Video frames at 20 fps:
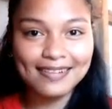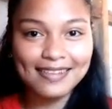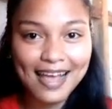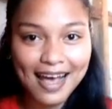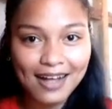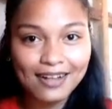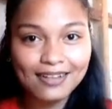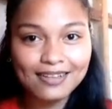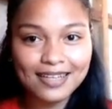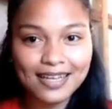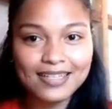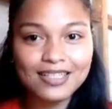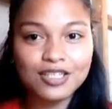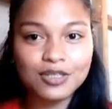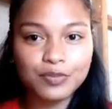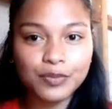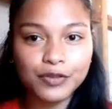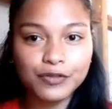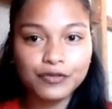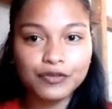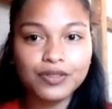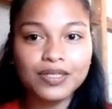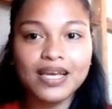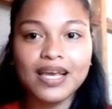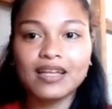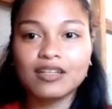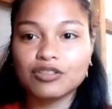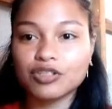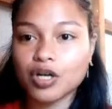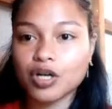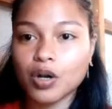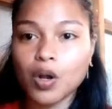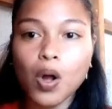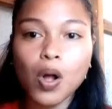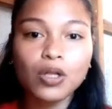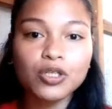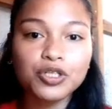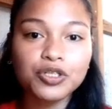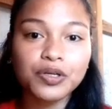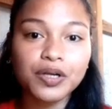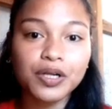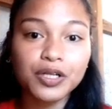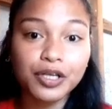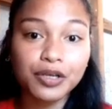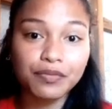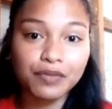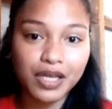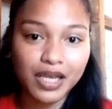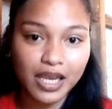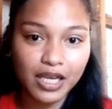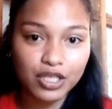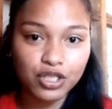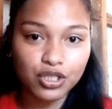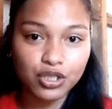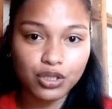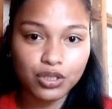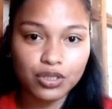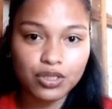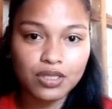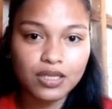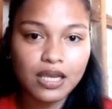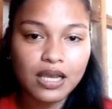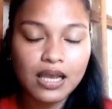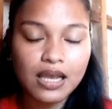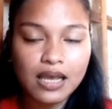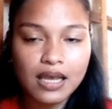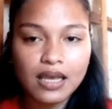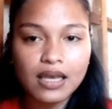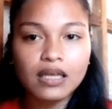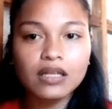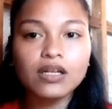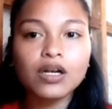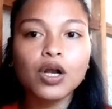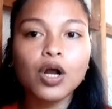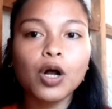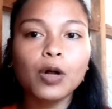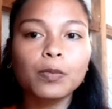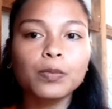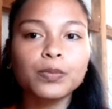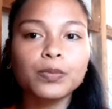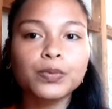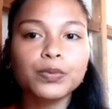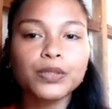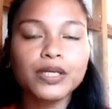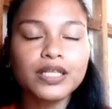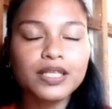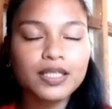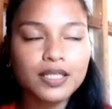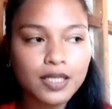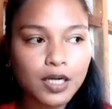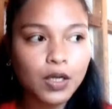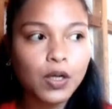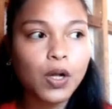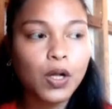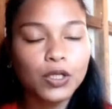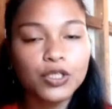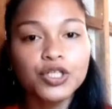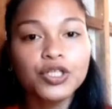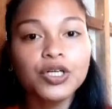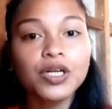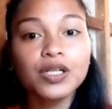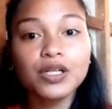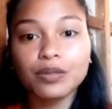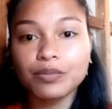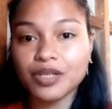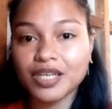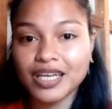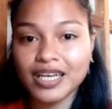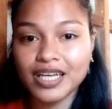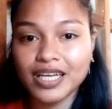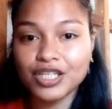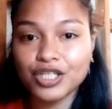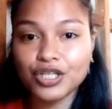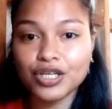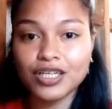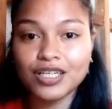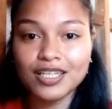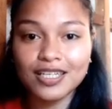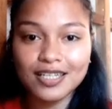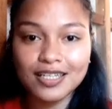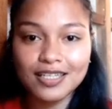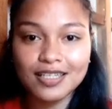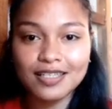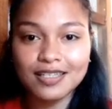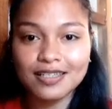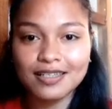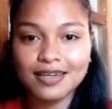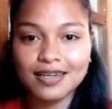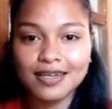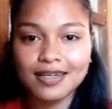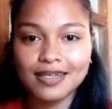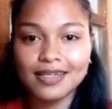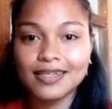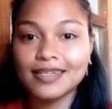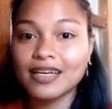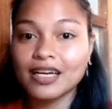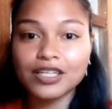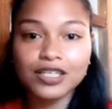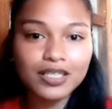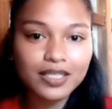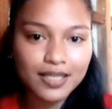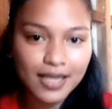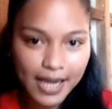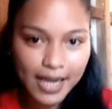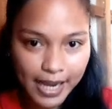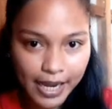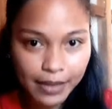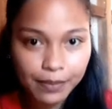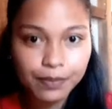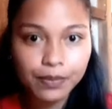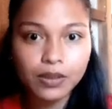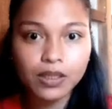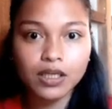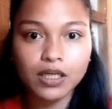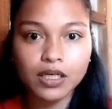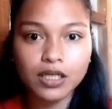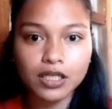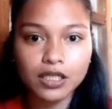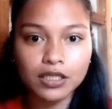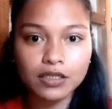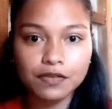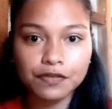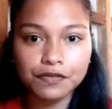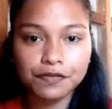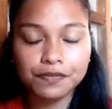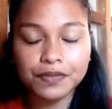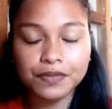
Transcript: Now let's move to the intracultural communications. Intracultural communication is another type of